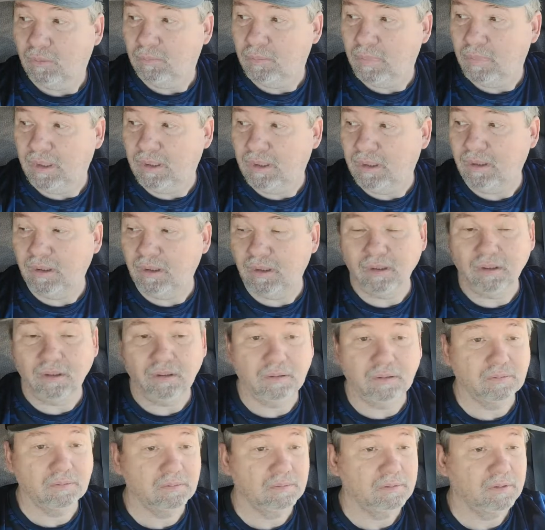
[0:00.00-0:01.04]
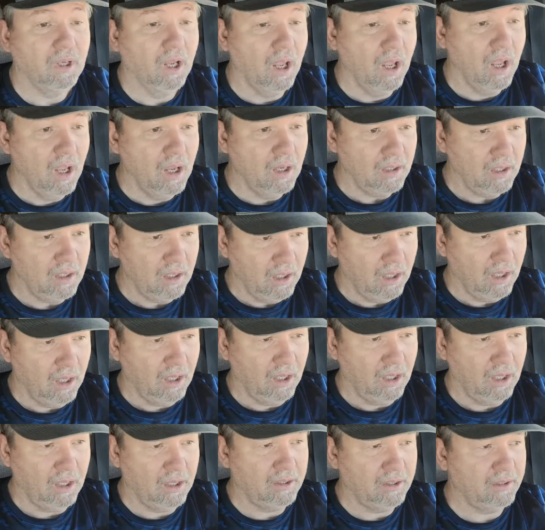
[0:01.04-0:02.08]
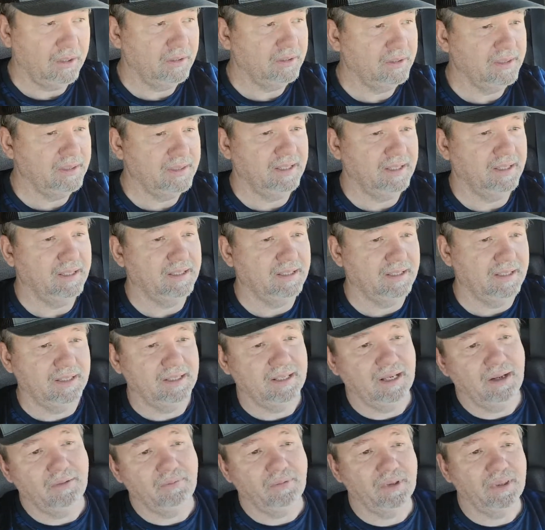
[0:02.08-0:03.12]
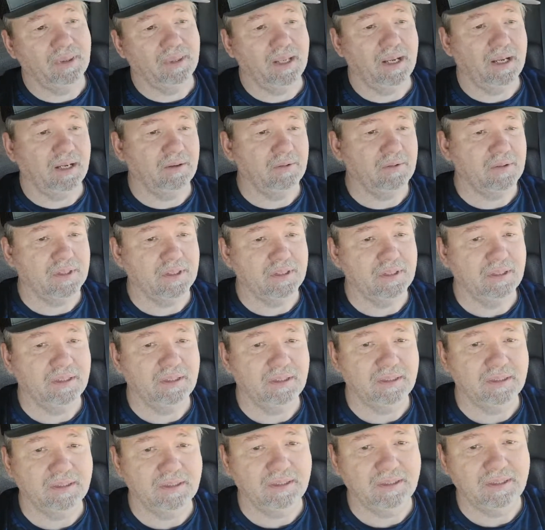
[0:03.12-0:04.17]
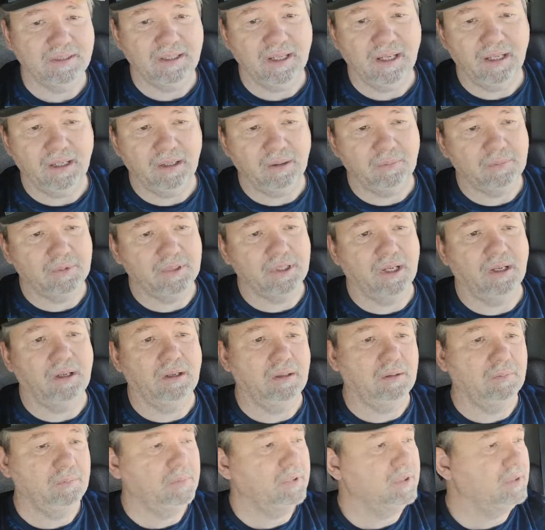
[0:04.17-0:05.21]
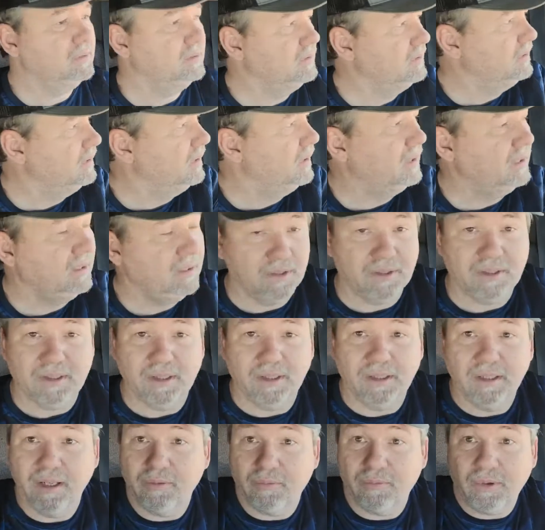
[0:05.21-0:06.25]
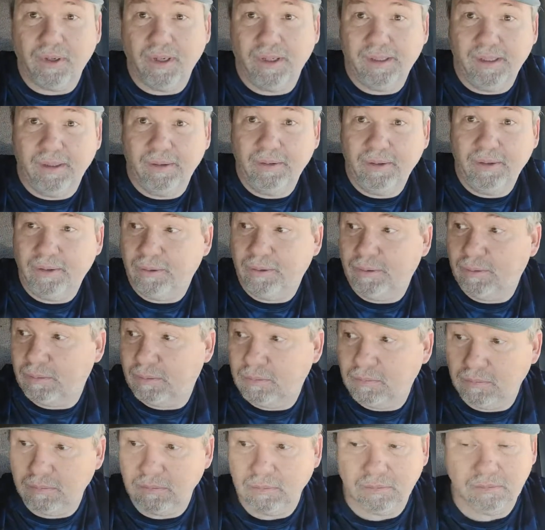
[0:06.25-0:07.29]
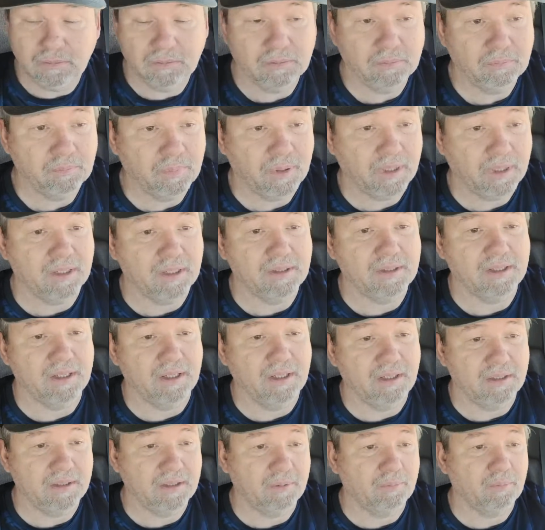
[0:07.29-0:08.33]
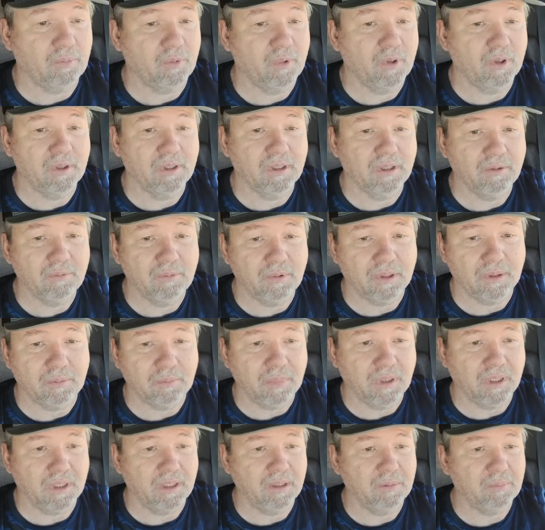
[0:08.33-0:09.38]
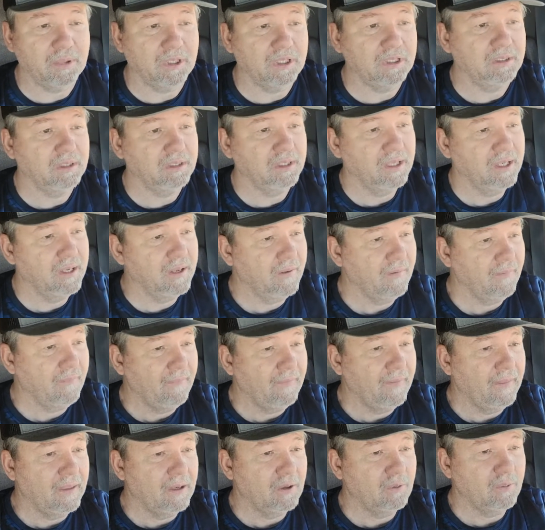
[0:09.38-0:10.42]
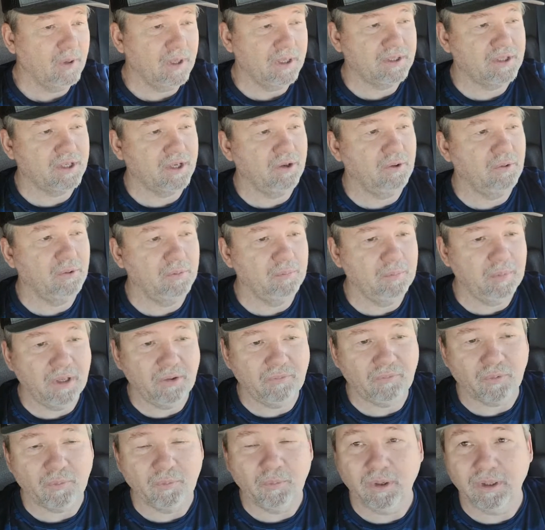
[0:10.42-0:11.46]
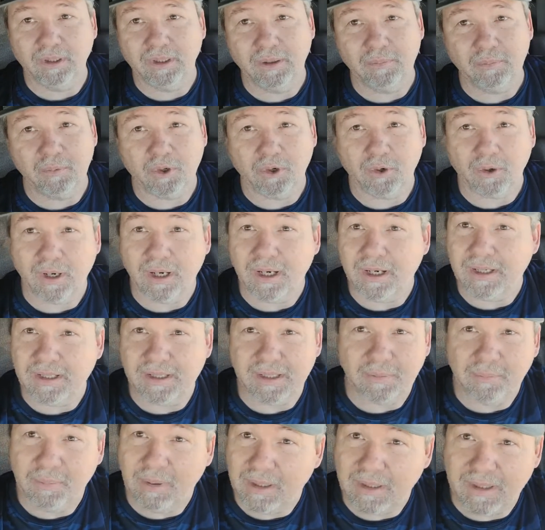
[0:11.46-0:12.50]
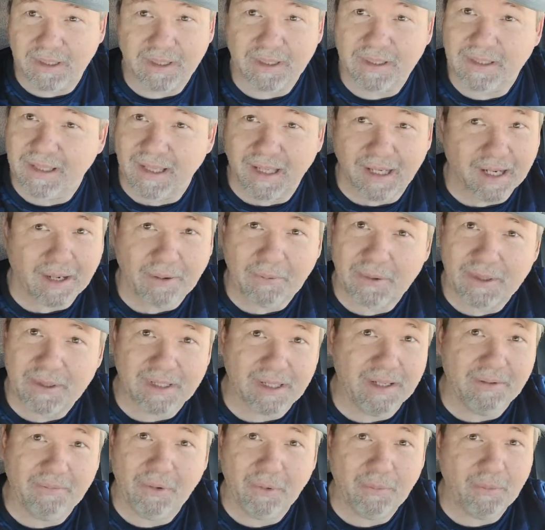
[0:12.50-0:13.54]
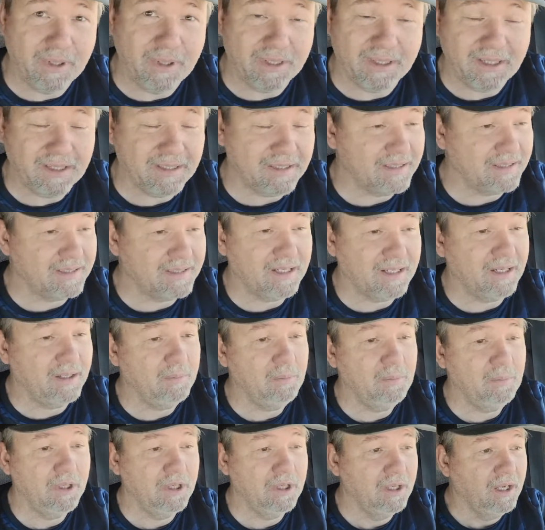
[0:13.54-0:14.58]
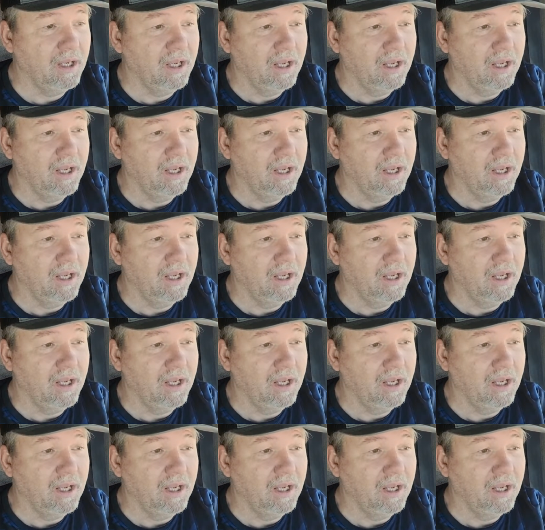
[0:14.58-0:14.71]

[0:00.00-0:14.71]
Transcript: Been here 167,000 damn times. I used to live right down here, Palestine, temporarily with a buddy of mine, rescuing me from one of them crazy bitches that I was living with at the time.